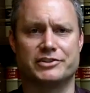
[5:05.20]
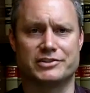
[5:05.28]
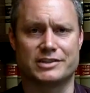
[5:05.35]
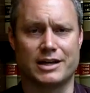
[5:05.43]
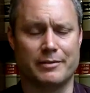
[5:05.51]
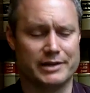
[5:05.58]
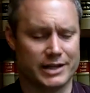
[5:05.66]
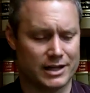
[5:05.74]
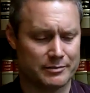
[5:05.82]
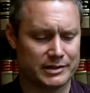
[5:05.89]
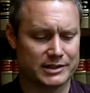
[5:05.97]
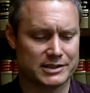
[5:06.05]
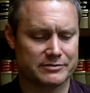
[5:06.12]
is coming out
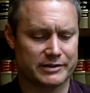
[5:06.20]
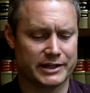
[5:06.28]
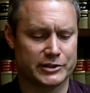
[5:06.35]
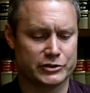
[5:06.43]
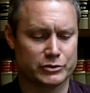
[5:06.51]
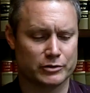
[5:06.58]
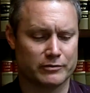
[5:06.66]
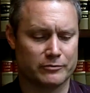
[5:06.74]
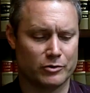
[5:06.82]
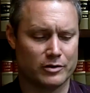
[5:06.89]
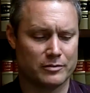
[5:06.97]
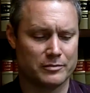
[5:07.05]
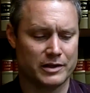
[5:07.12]
about this financial
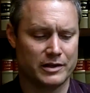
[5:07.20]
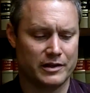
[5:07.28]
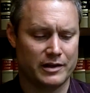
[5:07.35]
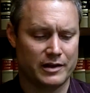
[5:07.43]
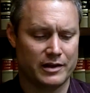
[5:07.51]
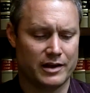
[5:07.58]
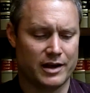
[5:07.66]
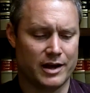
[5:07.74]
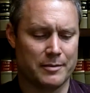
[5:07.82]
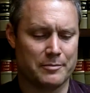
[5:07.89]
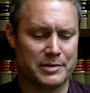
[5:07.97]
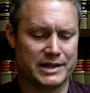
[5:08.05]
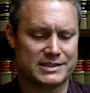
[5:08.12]
reform.
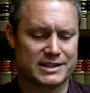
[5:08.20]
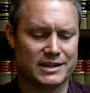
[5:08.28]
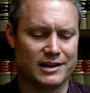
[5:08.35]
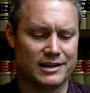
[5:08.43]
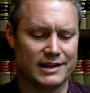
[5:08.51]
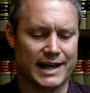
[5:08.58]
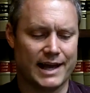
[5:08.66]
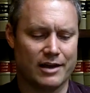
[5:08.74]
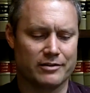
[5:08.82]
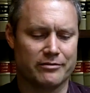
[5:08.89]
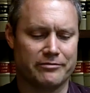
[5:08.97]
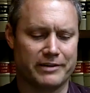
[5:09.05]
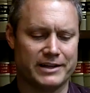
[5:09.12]
But it's going to allow
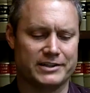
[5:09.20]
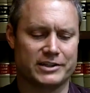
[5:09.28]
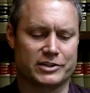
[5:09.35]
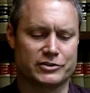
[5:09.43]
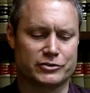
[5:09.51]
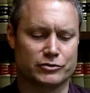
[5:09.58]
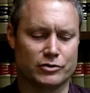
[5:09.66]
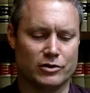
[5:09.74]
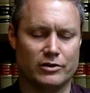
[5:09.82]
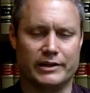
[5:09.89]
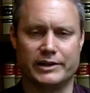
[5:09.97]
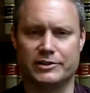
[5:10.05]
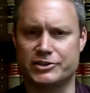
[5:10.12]
the Fed to
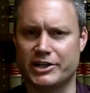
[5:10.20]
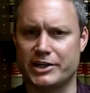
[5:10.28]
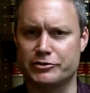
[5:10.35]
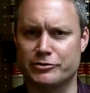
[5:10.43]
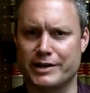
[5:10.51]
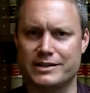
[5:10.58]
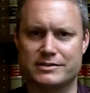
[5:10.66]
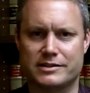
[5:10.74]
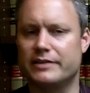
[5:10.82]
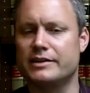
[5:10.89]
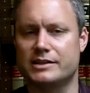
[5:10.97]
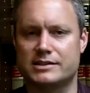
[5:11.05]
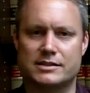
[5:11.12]
control interchange rates,
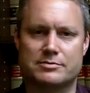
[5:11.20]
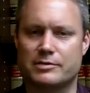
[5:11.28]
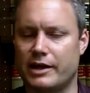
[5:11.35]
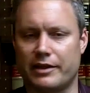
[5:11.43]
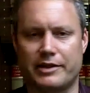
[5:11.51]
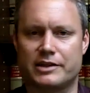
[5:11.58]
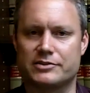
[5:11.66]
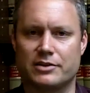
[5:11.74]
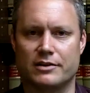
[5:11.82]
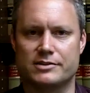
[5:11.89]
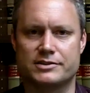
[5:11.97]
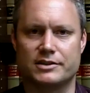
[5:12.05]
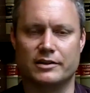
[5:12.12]
and this is, I think it's
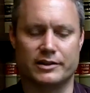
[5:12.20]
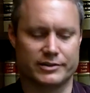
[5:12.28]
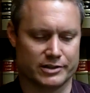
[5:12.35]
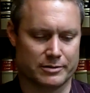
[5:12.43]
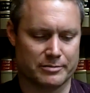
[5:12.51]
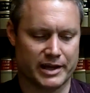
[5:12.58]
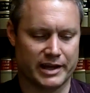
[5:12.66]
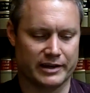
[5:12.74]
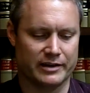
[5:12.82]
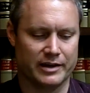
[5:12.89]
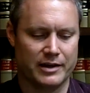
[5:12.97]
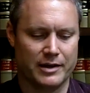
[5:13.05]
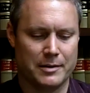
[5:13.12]
all still under debate.
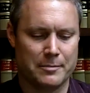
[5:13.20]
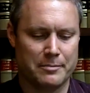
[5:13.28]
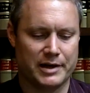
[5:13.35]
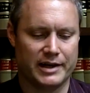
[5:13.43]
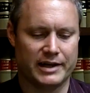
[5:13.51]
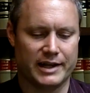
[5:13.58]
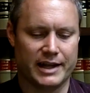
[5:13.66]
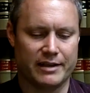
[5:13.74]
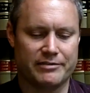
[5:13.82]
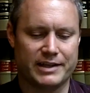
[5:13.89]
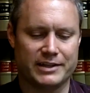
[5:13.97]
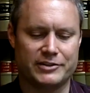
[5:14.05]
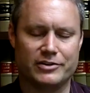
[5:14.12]
But if
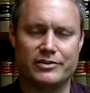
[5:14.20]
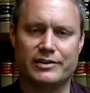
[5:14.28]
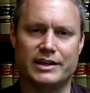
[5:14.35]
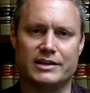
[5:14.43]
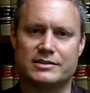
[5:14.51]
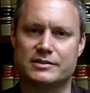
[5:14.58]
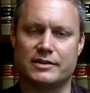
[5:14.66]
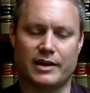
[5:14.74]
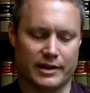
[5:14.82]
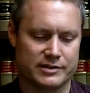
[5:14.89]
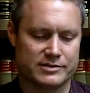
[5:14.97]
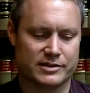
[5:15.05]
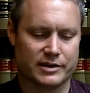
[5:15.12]
they do this,
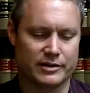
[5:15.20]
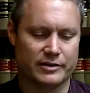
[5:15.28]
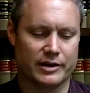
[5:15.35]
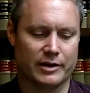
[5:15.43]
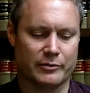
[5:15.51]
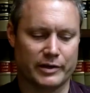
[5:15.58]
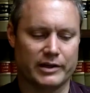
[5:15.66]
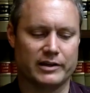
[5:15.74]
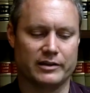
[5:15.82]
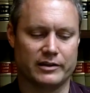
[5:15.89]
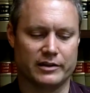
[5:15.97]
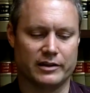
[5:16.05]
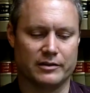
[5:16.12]
I read
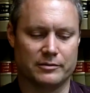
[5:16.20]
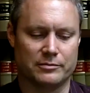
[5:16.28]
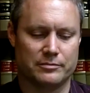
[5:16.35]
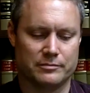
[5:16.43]
a